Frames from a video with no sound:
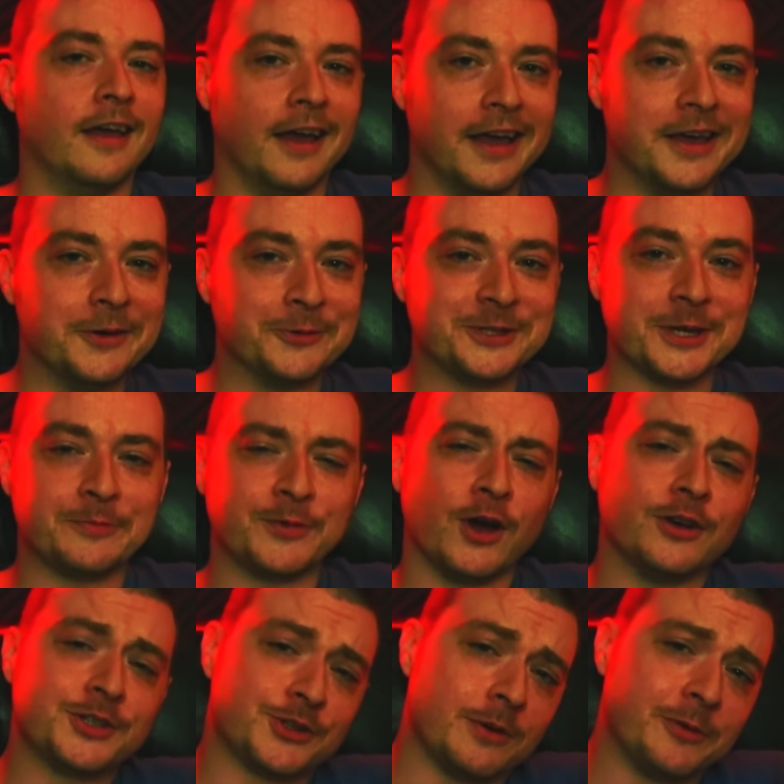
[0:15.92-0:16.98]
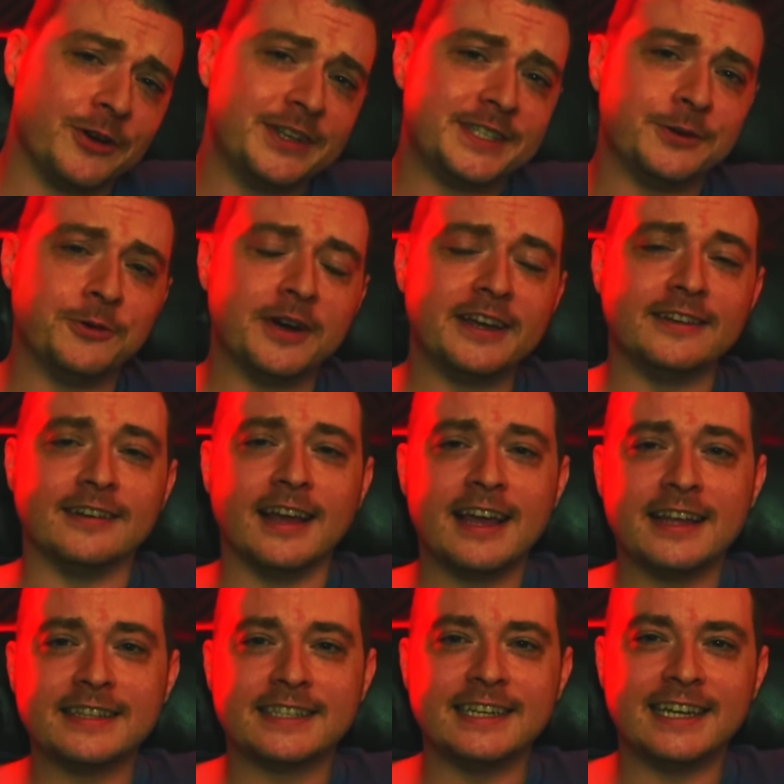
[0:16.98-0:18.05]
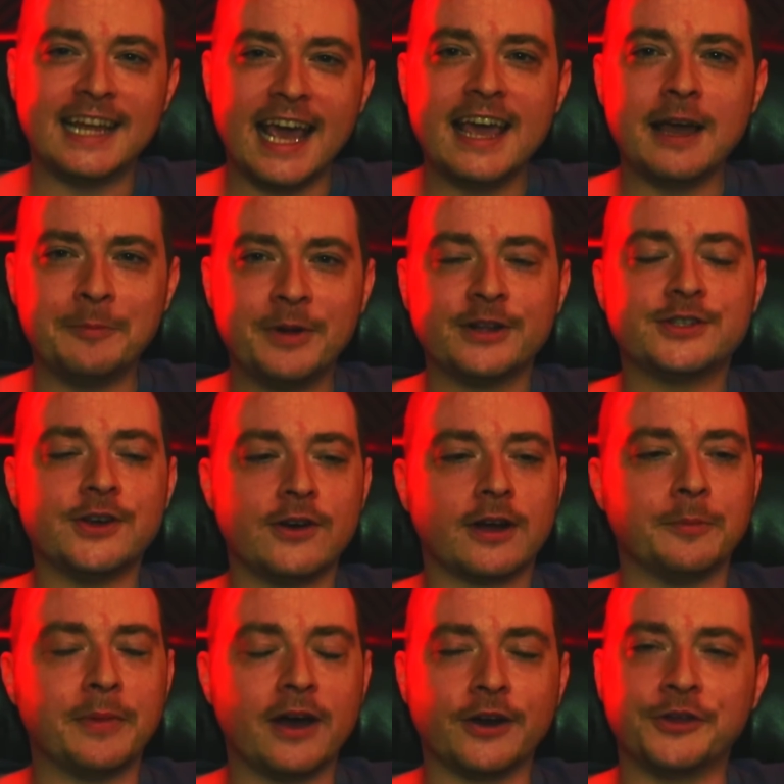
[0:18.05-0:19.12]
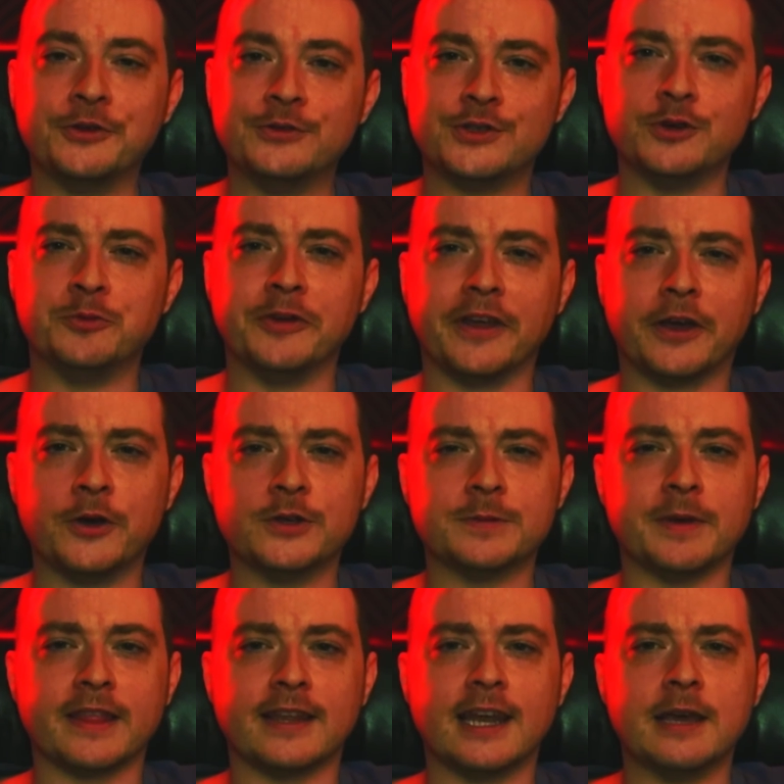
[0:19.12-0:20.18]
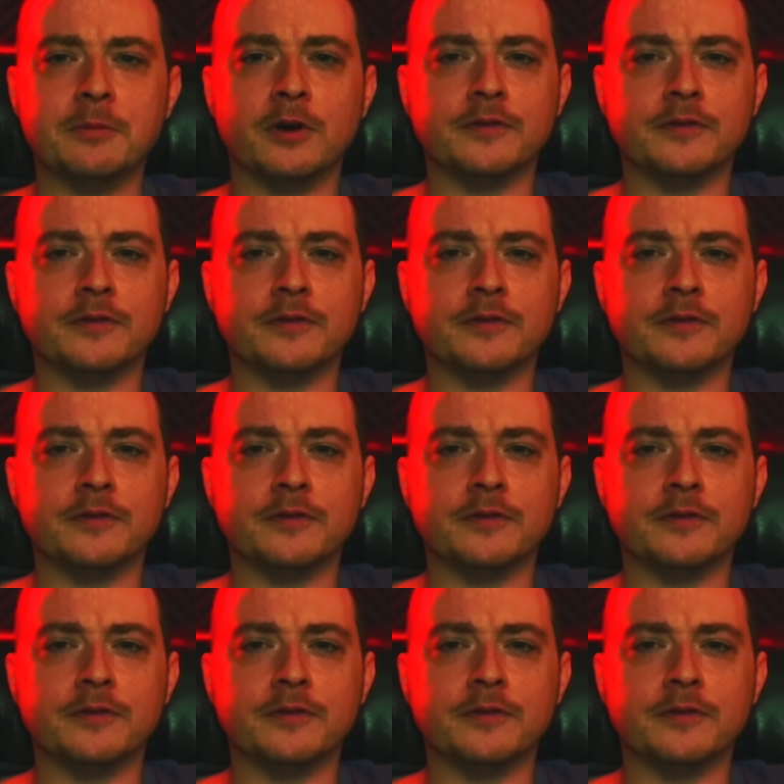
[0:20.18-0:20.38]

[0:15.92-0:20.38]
Hey, what's up, y'all? It's Drummer828, and today I'm going to talk about a YouTuber that goes by the name